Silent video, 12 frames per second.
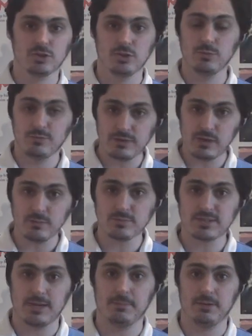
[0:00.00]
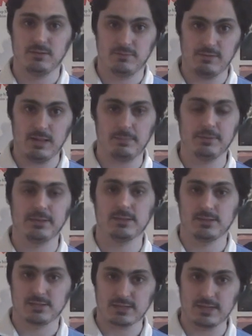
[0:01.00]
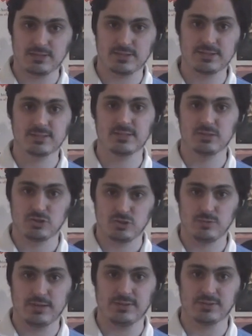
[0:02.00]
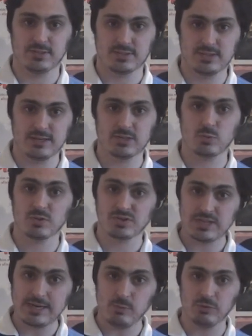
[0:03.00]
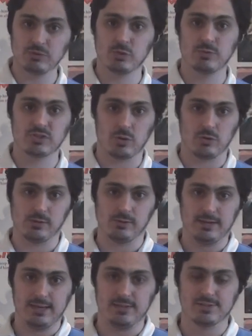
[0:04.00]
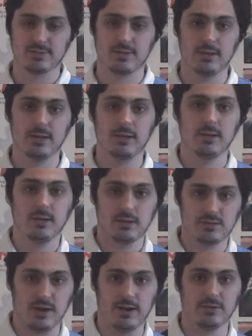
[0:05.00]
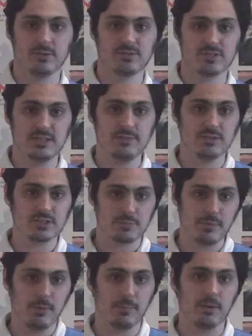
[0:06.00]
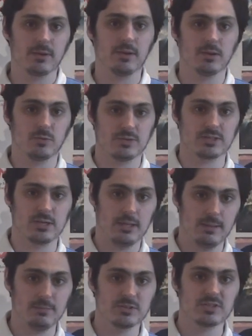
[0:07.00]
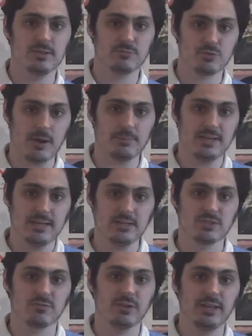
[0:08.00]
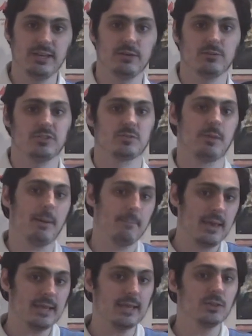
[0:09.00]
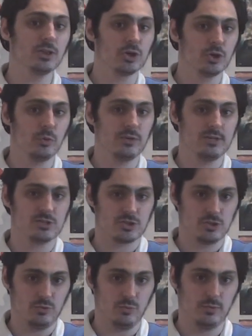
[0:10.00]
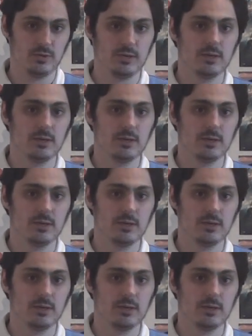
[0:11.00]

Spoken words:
Two films he had been developing and discussing since 2006 were sequels to his earlier hits. Donner, Steven Spielberg, and Chris Columbus have dropped hints for years about making The Goonies 2.